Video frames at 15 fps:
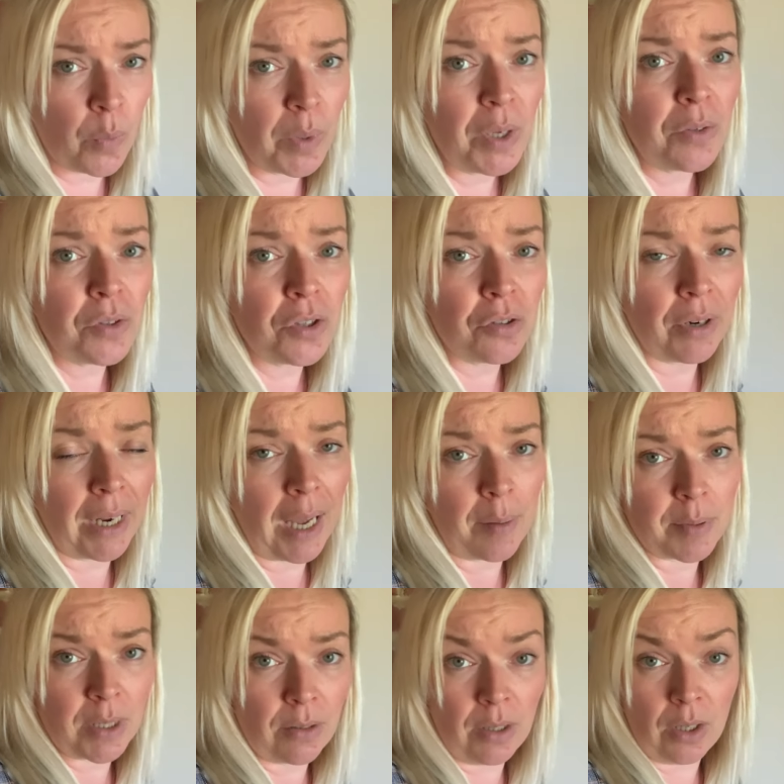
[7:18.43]
we used to drink
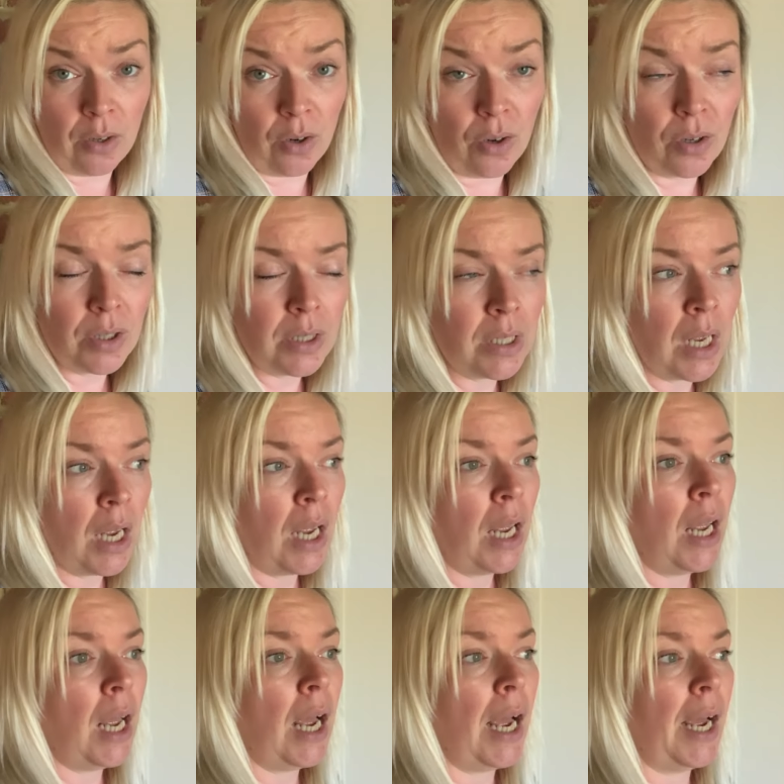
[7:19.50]
absolutely loads.
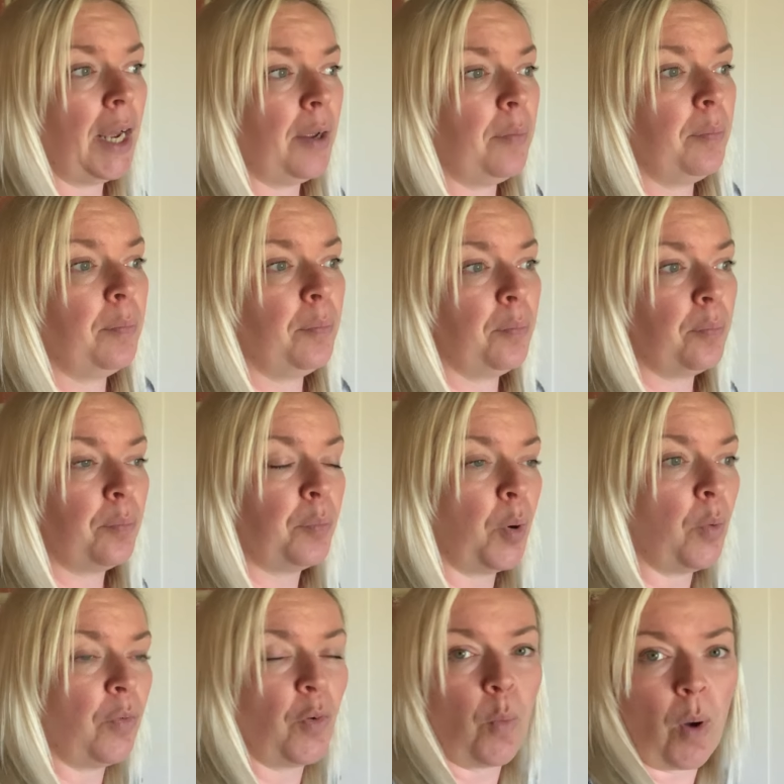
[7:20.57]
Um,
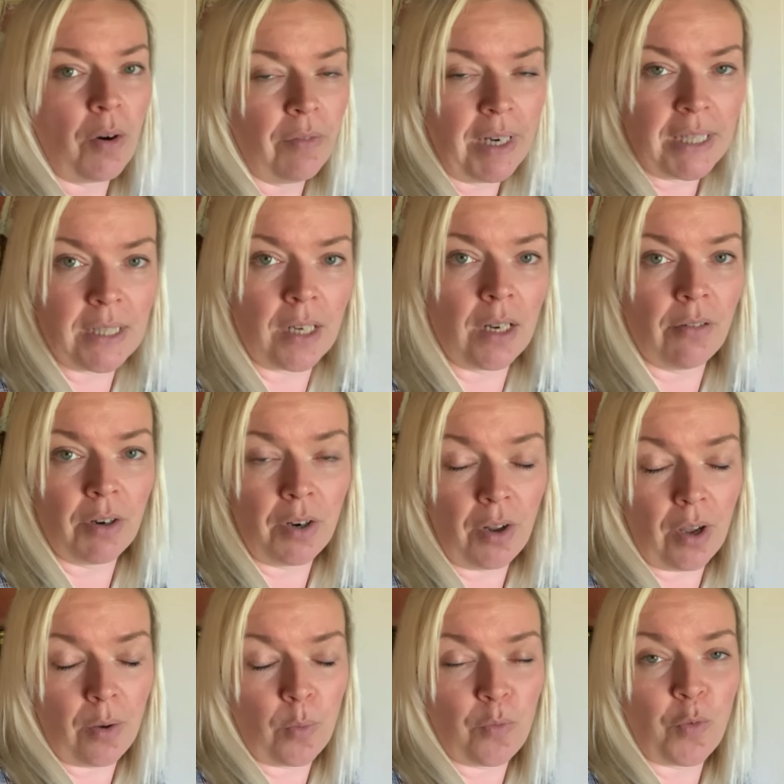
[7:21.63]
but for one reason or
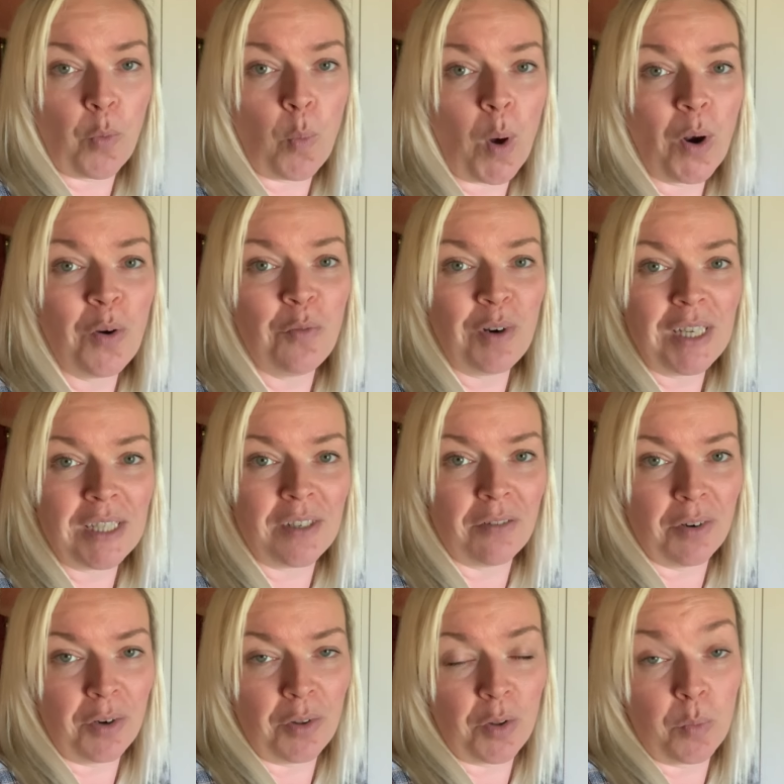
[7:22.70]
for one reason or
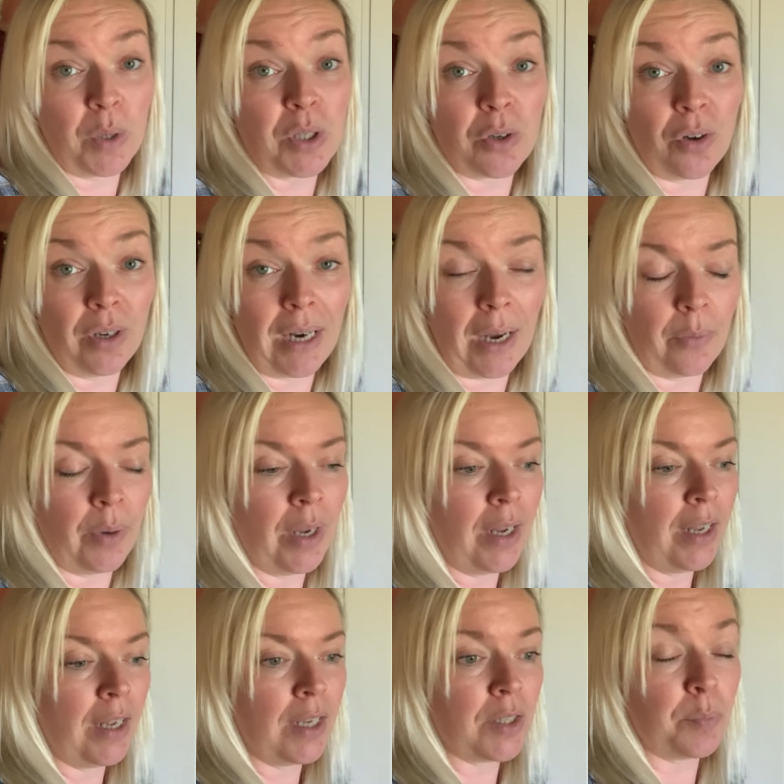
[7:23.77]
another, we don't now.
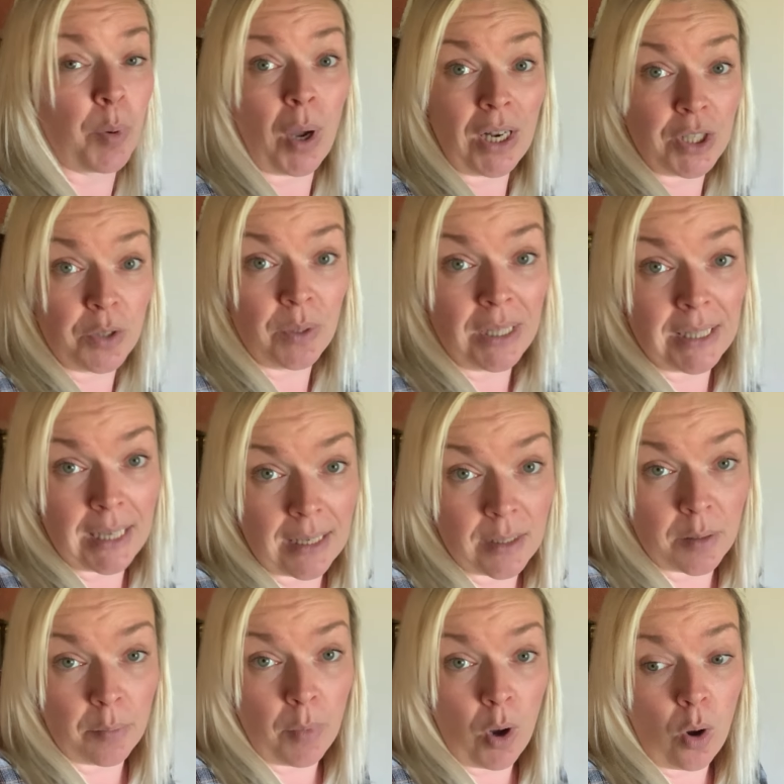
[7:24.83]
But I do need to get
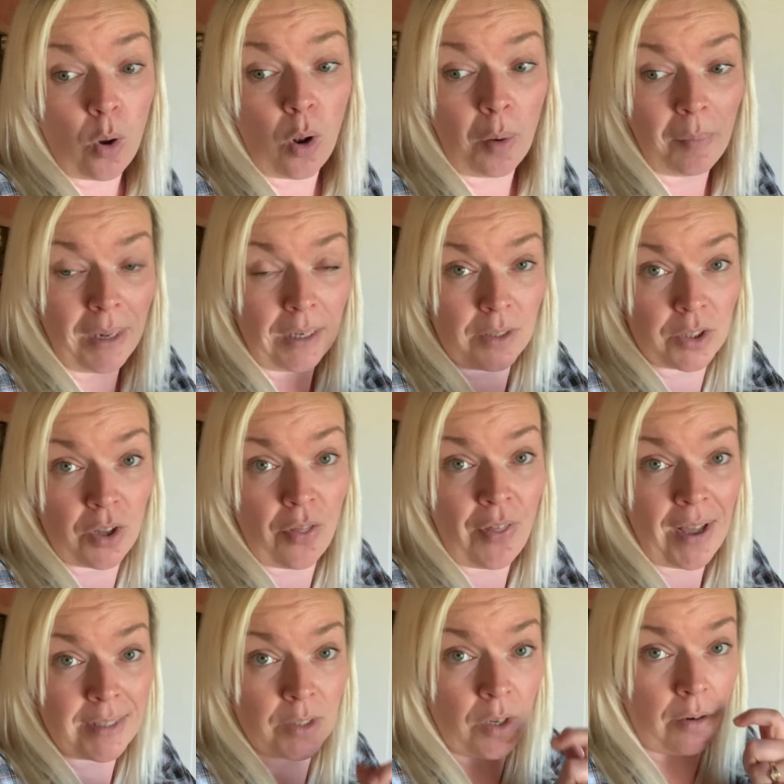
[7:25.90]
some more whole milk, so
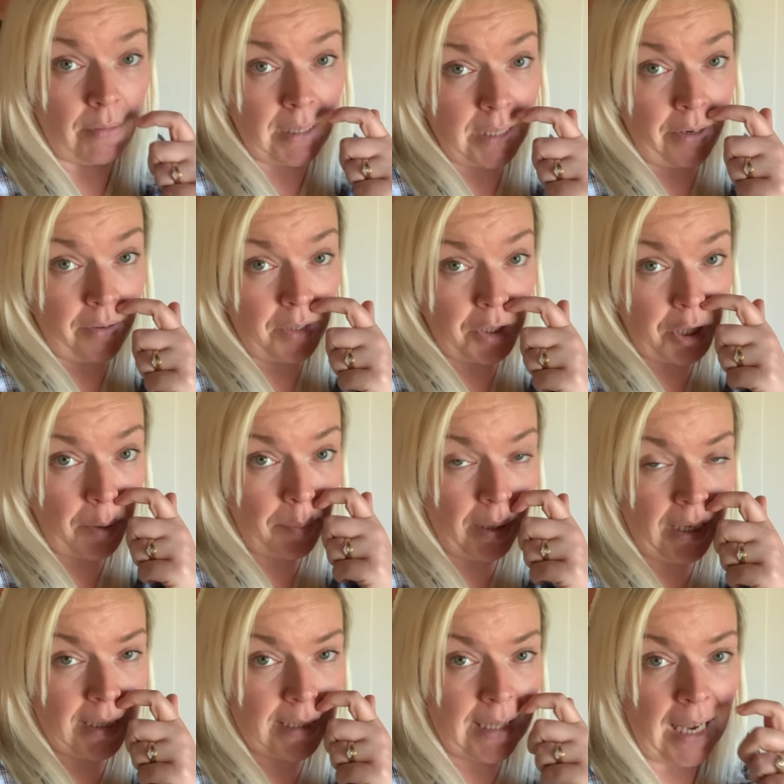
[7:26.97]
that's already on the shopping
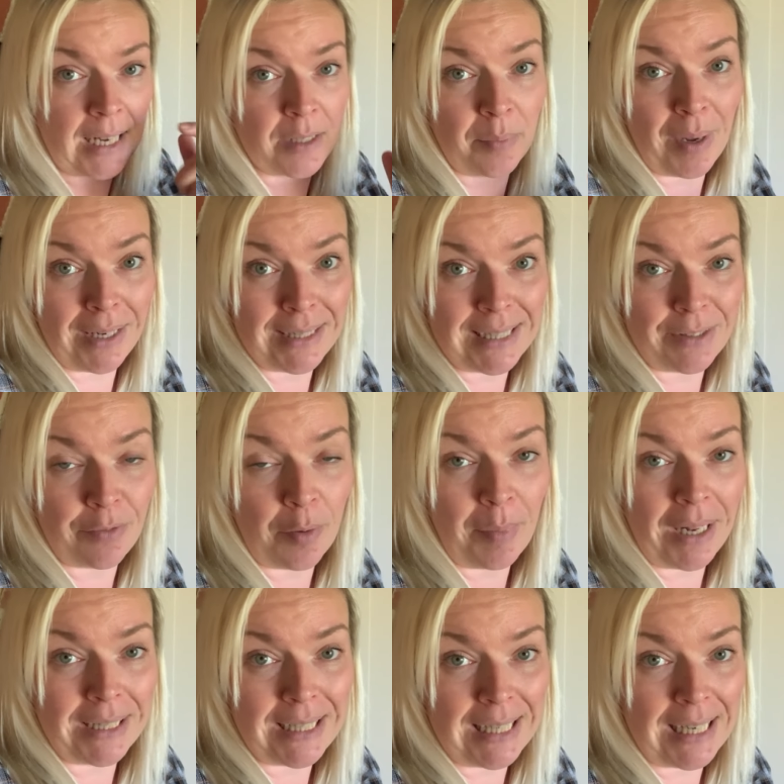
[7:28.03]
list to get to Aldi from
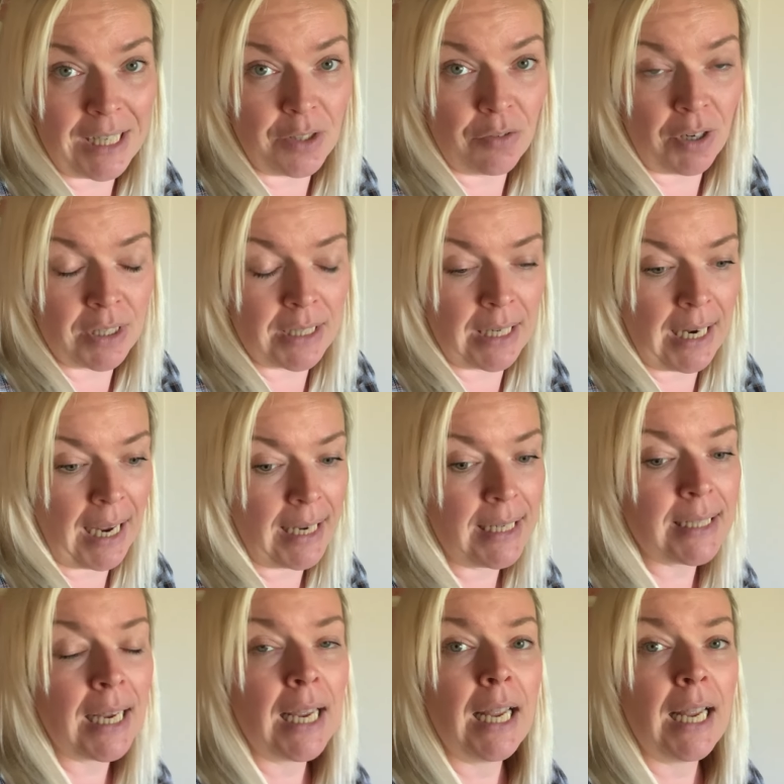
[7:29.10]
Aldi later on tonight.